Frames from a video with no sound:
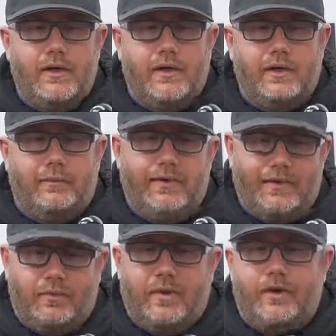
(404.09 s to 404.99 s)
But
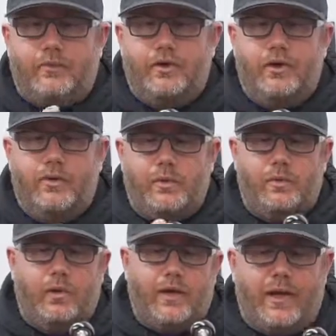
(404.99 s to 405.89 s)
like the right rear, we
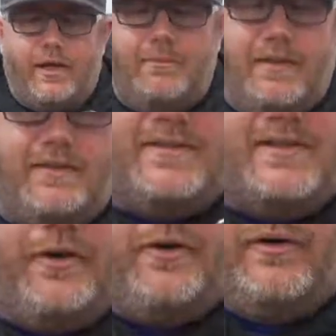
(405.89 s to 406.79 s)
would want to kind of be in the
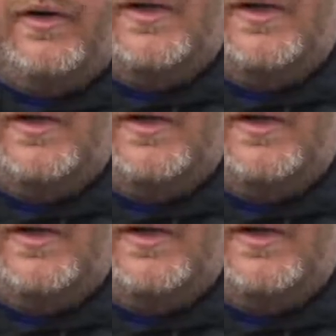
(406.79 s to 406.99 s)
center.